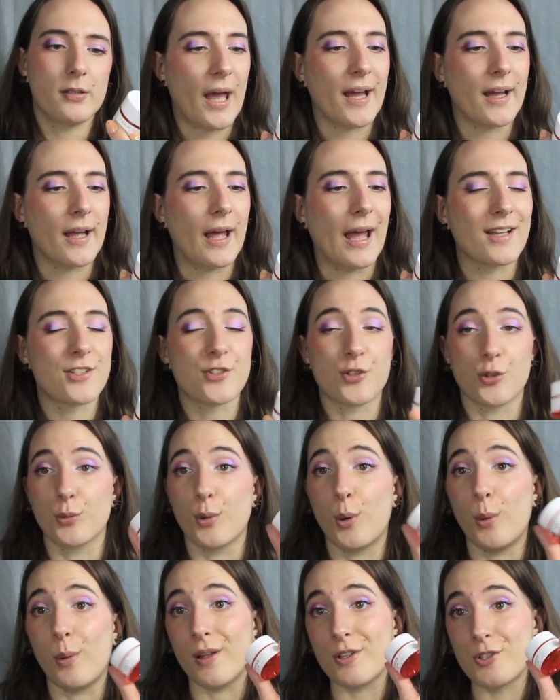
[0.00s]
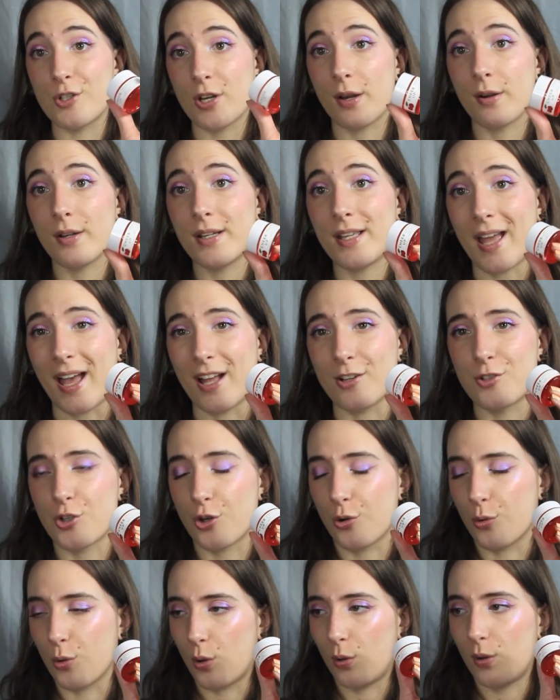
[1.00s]
Acerola cherry?
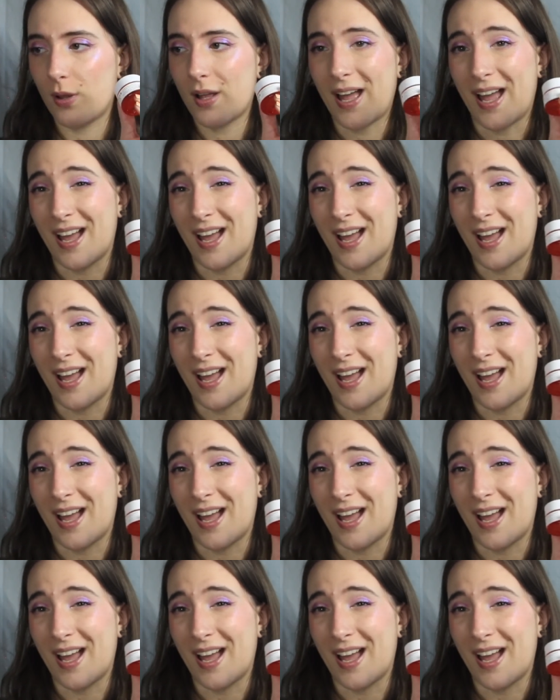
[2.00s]
Acerola?